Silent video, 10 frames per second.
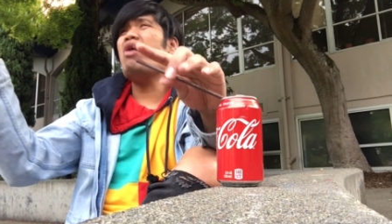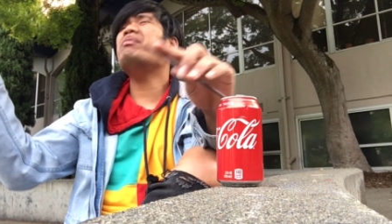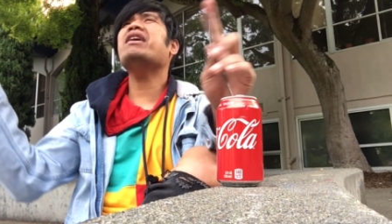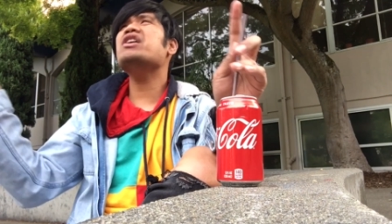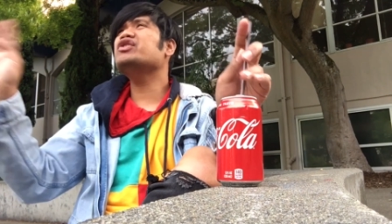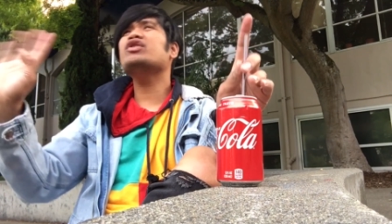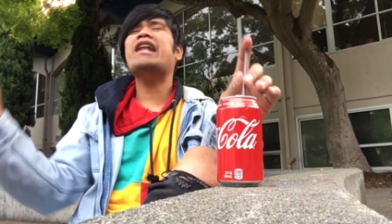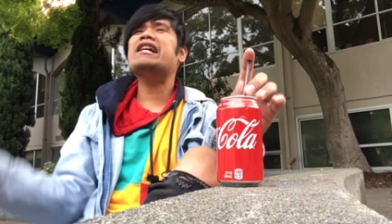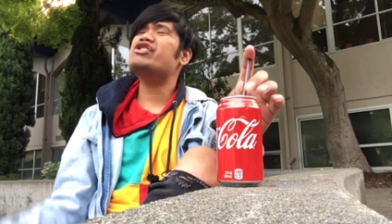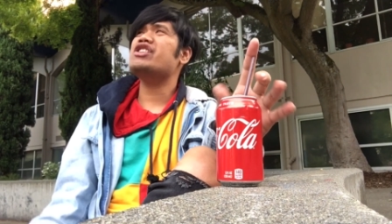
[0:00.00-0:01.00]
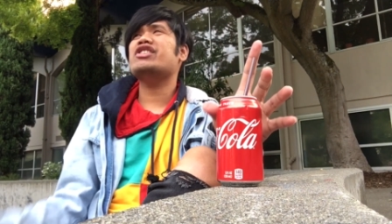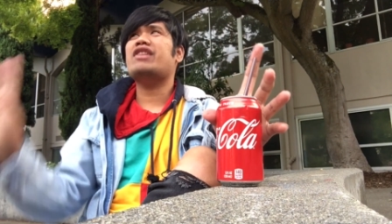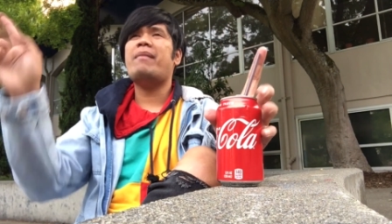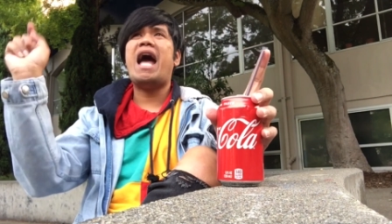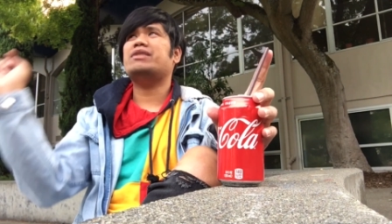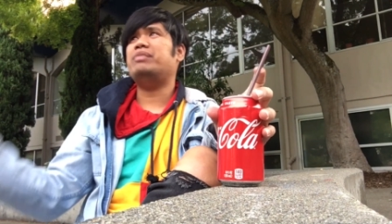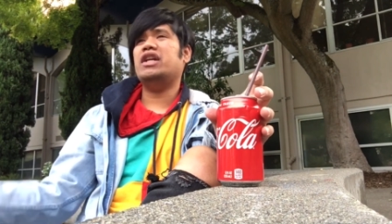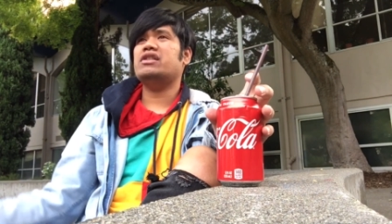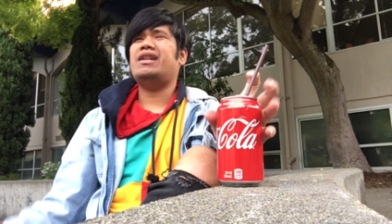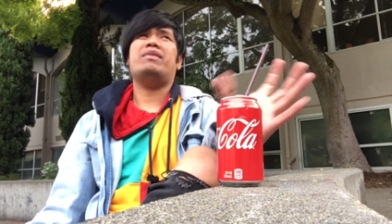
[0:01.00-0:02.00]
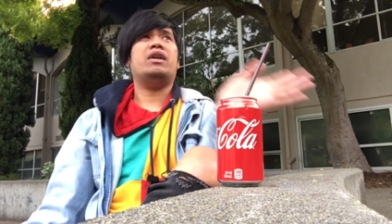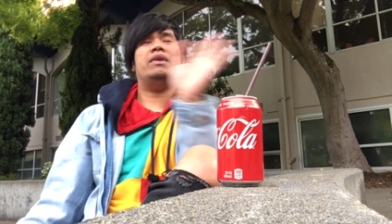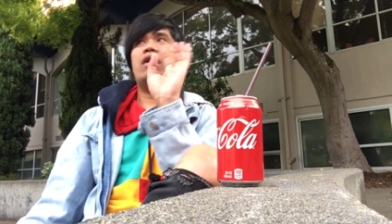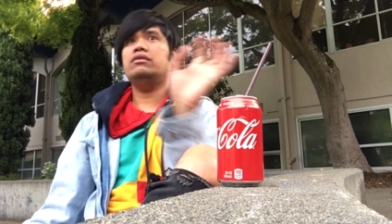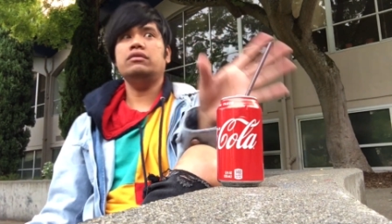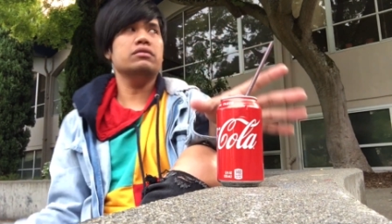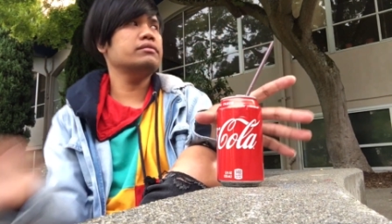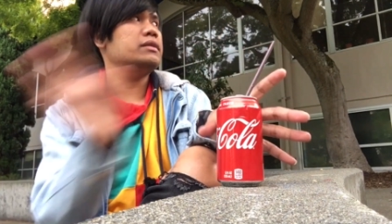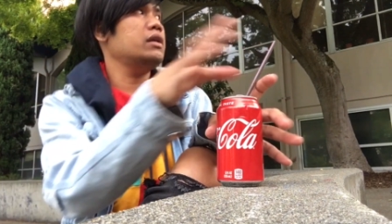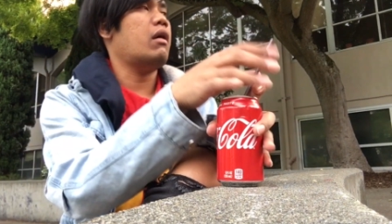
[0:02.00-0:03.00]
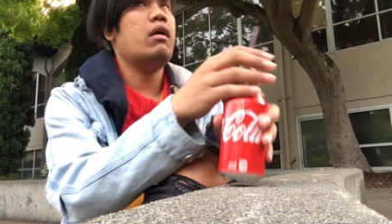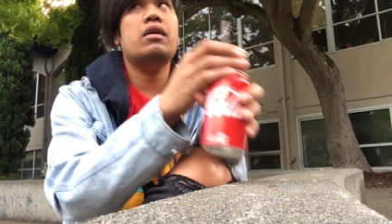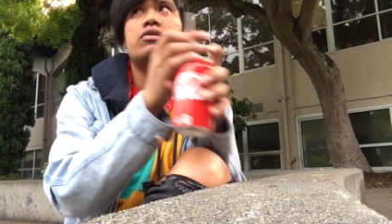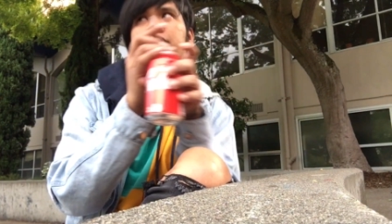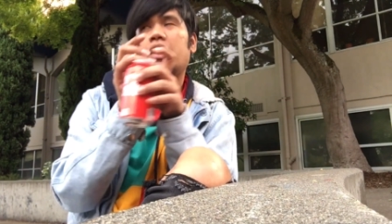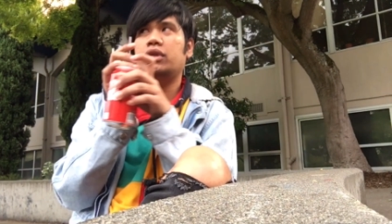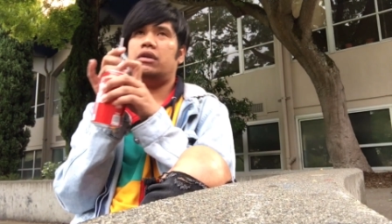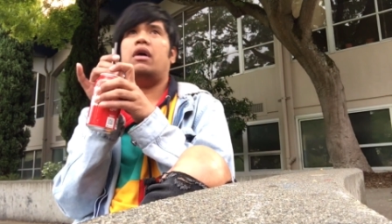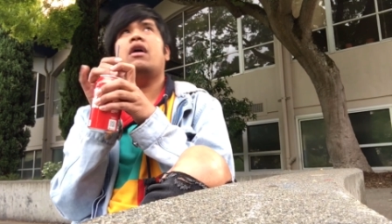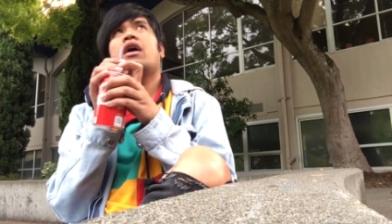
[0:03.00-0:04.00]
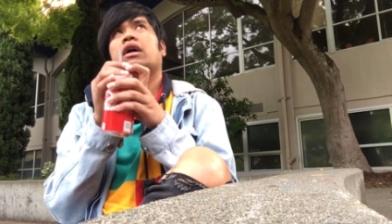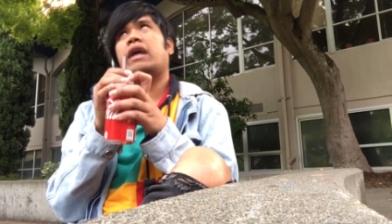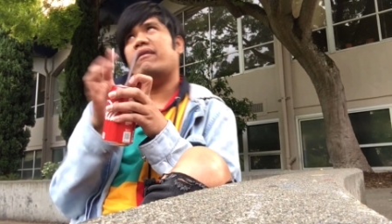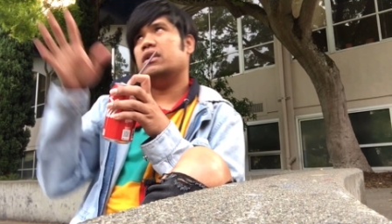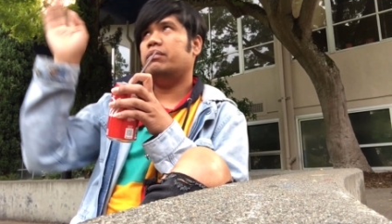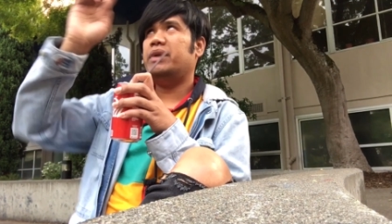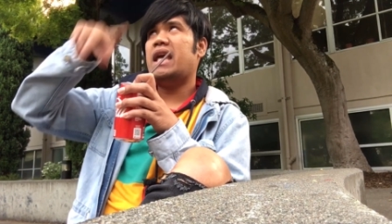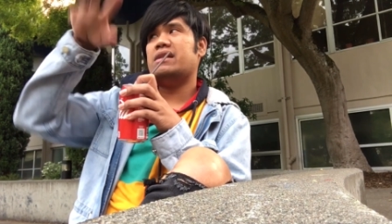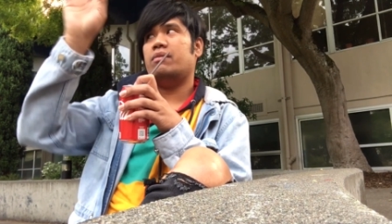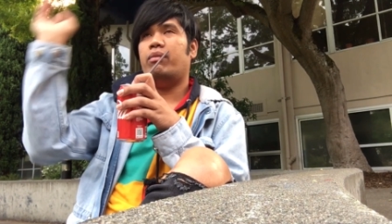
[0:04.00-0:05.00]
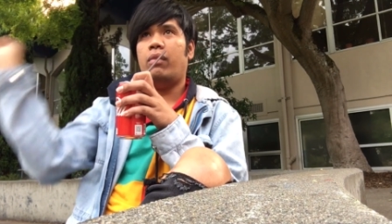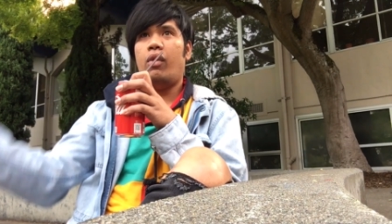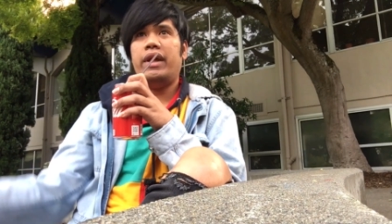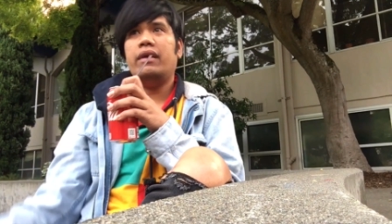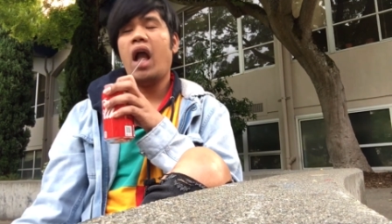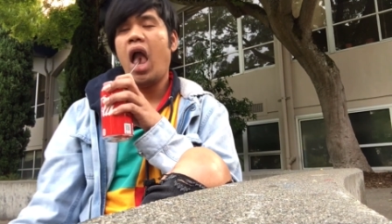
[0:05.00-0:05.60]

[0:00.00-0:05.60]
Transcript: oh my god, you look like a just a dumb ass bitch. And I'm gonna be like, oh my god, you play with the capital B as in boy.